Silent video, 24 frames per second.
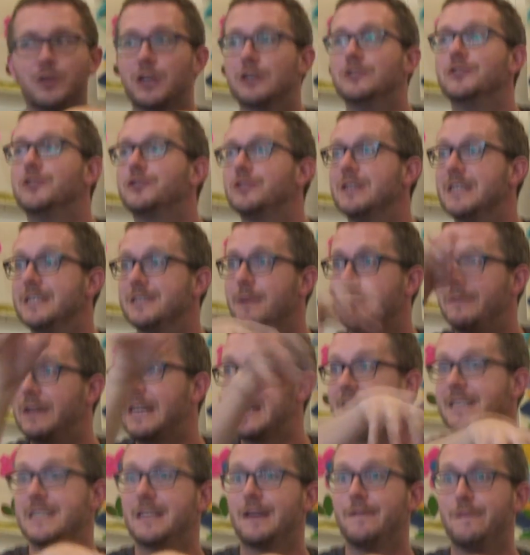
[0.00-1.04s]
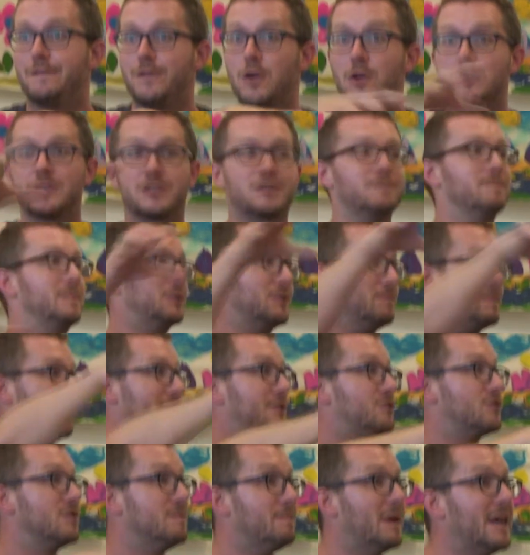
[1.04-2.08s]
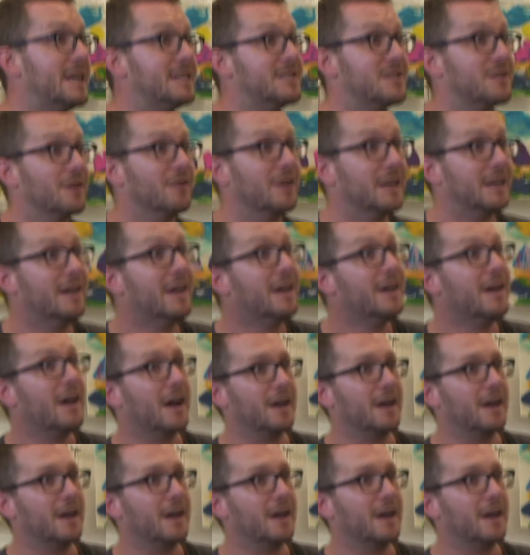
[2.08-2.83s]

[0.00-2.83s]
countries, and whoever gets there first can build a military base on it.